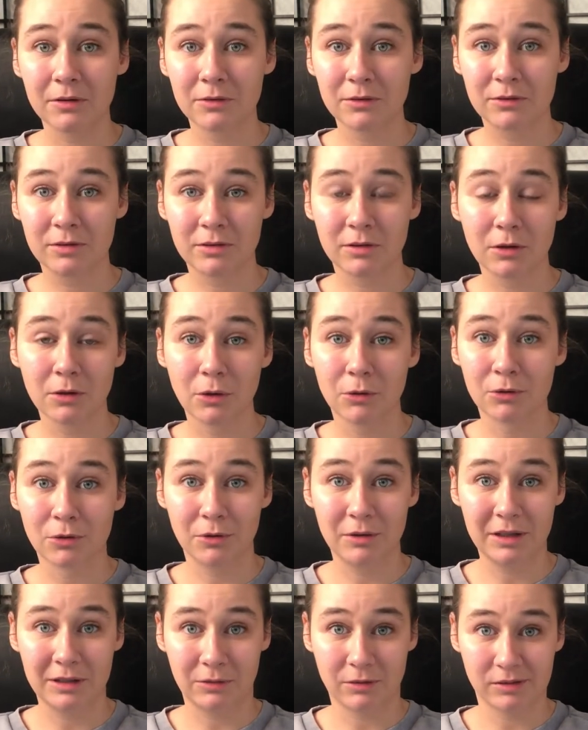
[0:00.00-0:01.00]
to the local
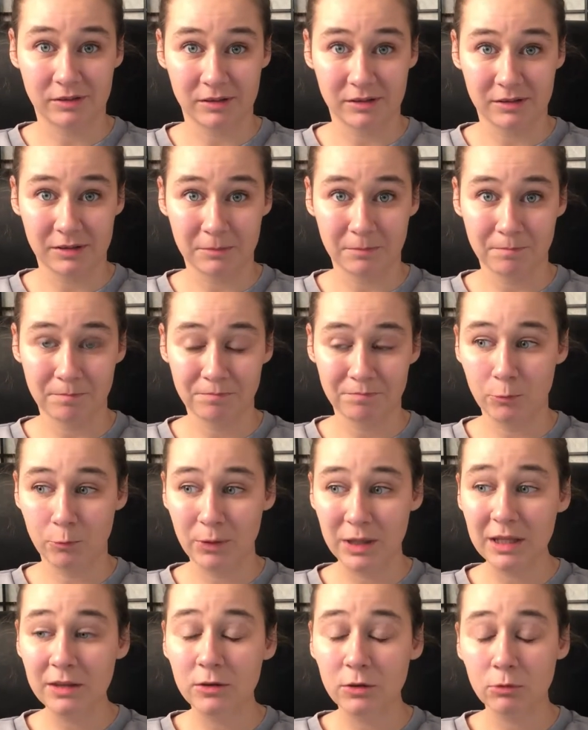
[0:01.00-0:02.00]
ecosystem.
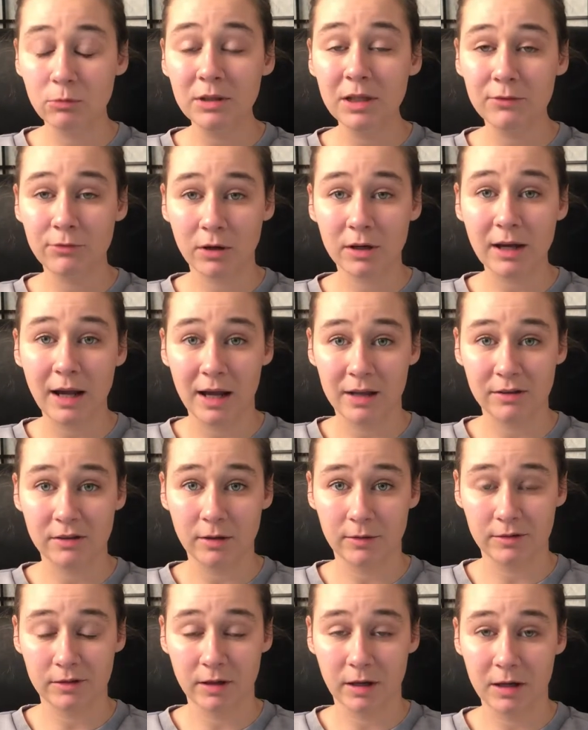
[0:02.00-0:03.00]
We do leave our cats
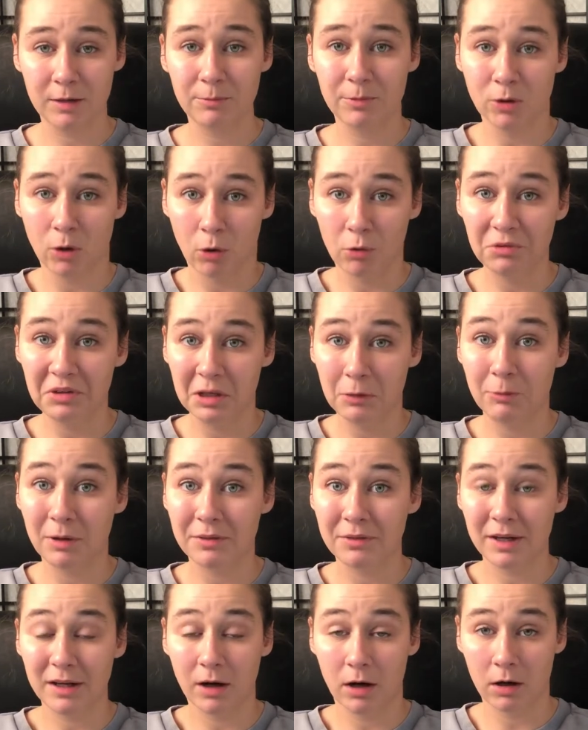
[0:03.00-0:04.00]
outside, but only when
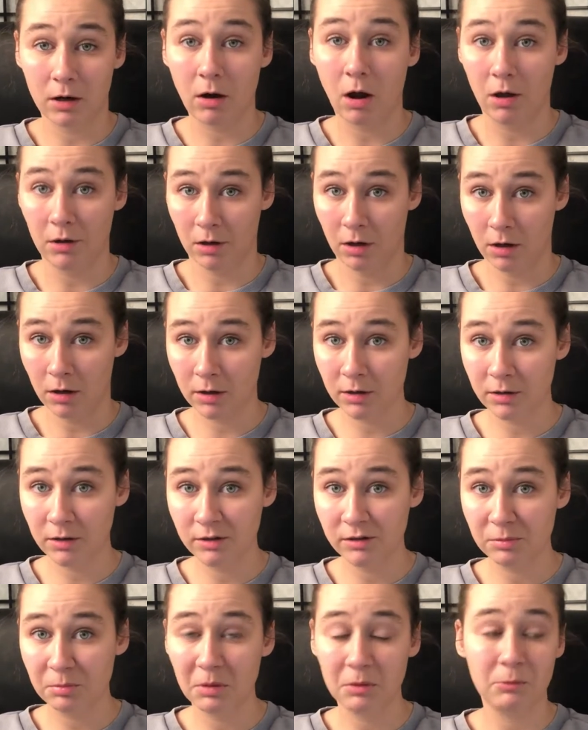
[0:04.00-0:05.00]
they are on a
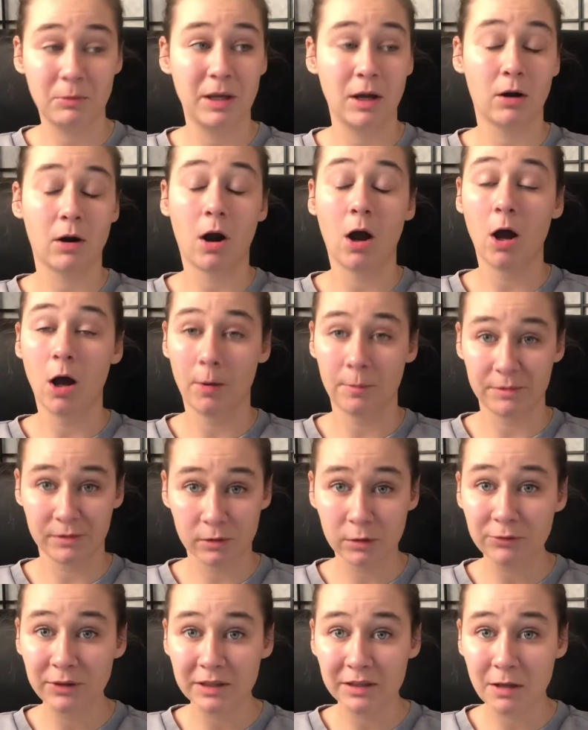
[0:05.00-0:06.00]
harness, when we are
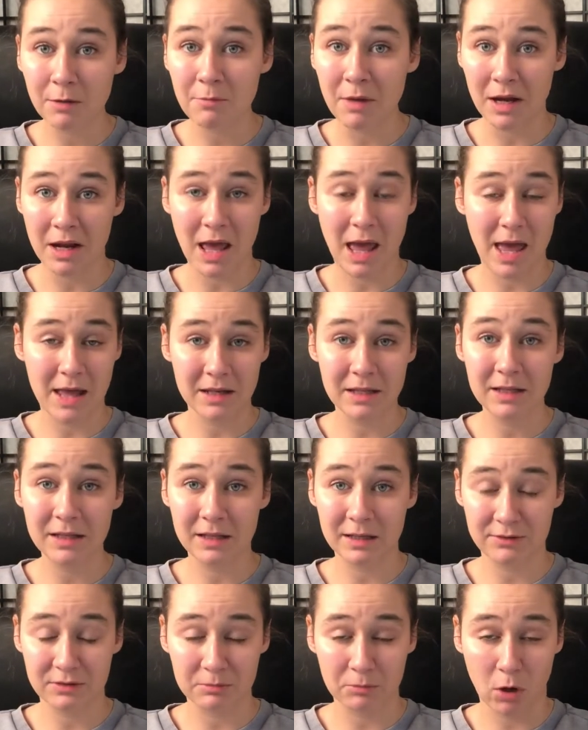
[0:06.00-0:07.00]
observing them at any
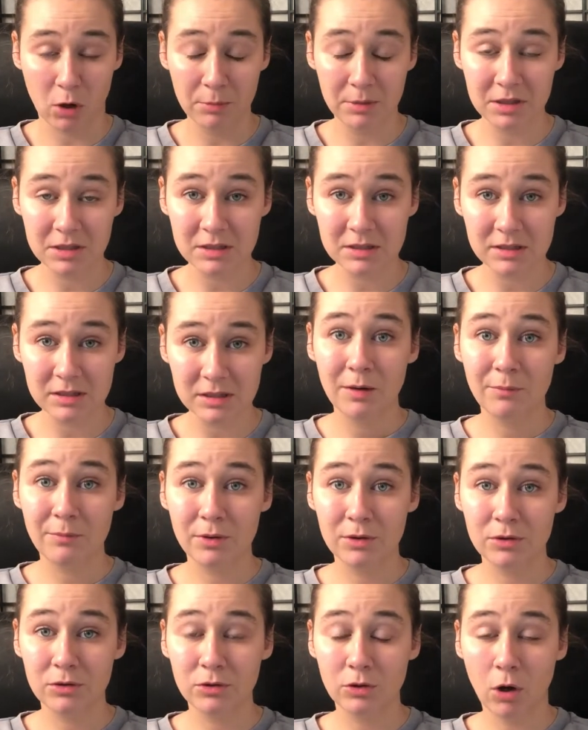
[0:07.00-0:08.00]
given moment.
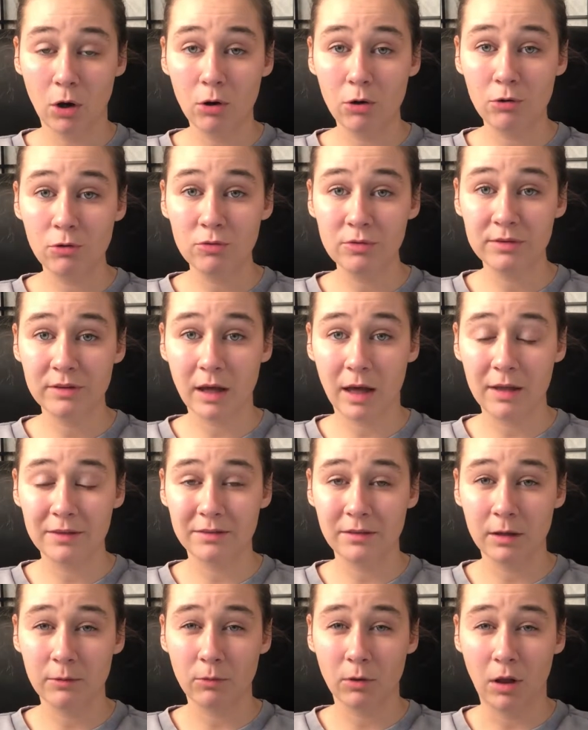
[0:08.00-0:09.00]
But know that
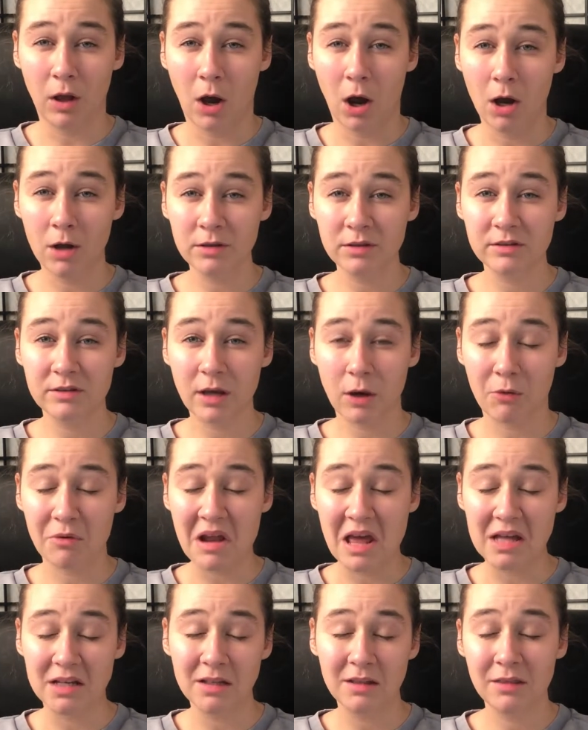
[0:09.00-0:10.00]
they will hunt down
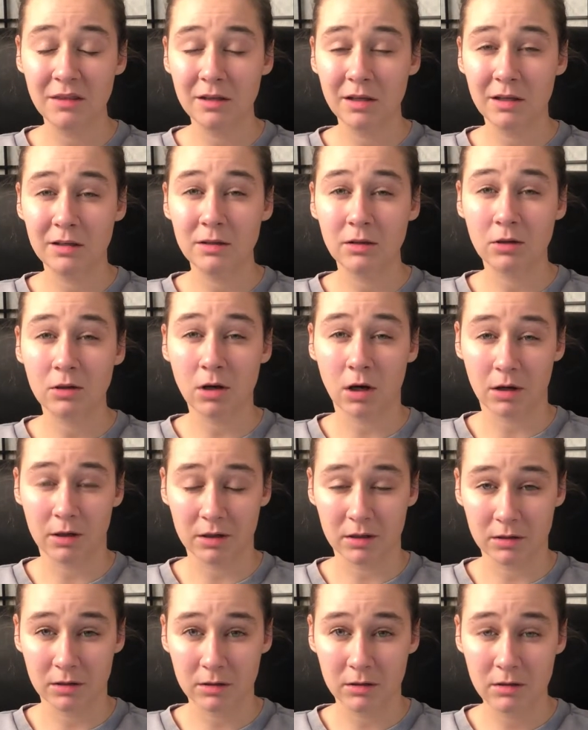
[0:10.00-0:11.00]
anything in your
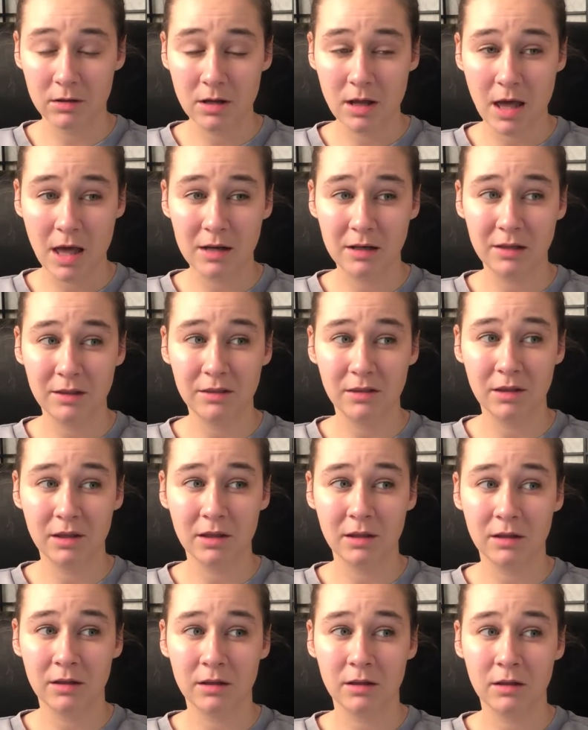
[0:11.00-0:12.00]
garden, anything
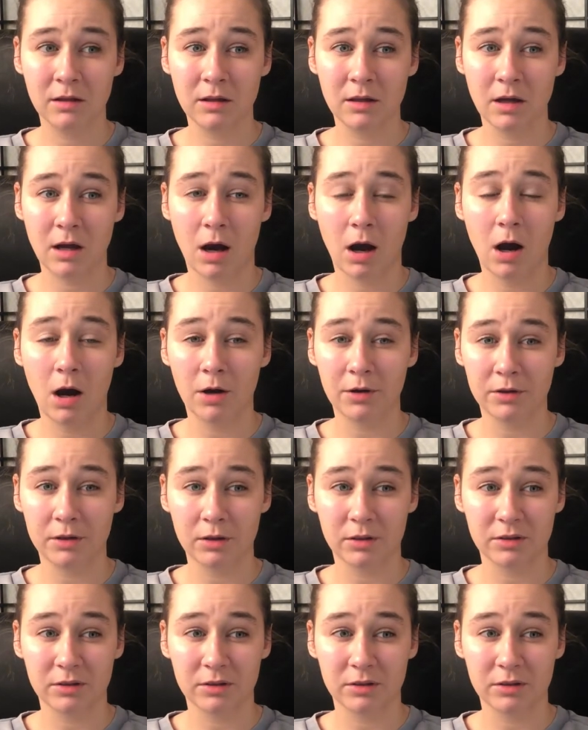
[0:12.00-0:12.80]
on your